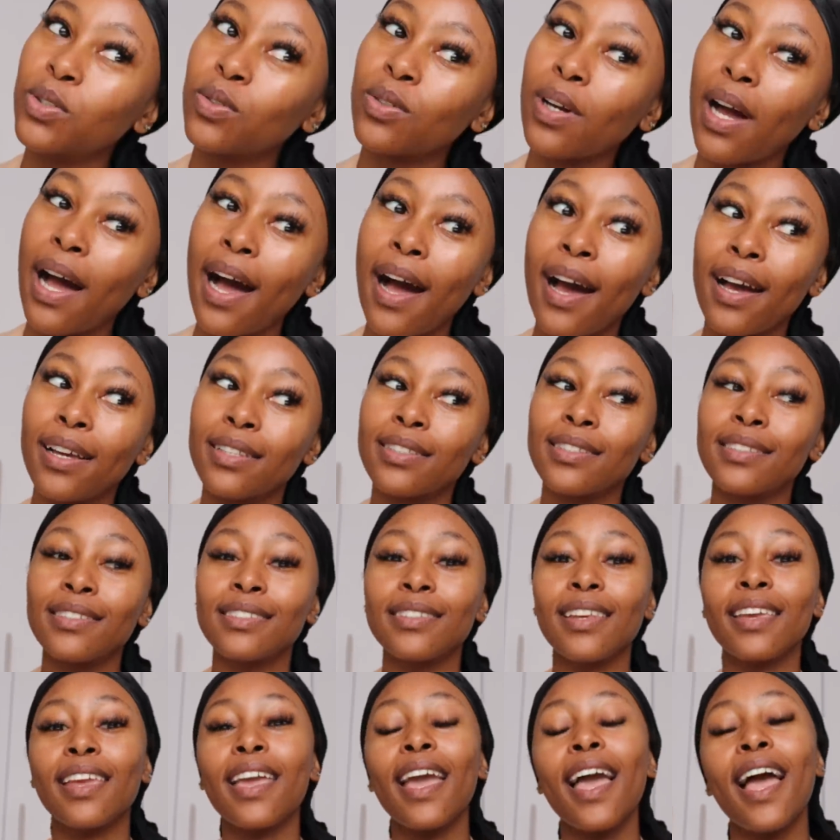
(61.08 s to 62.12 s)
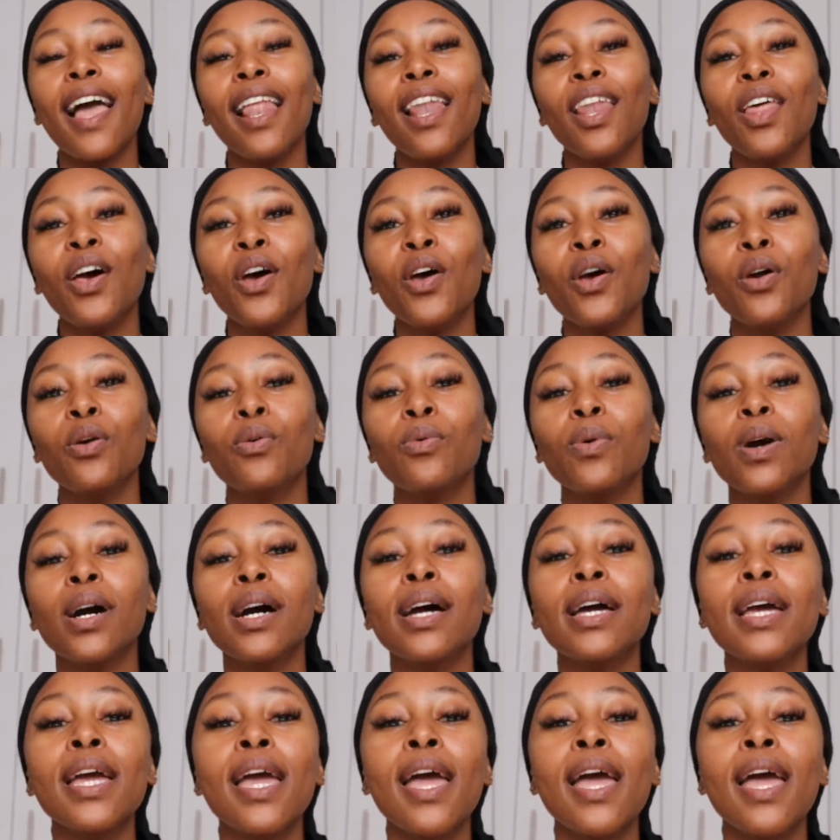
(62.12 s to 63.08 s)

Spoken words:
you guys and say hello.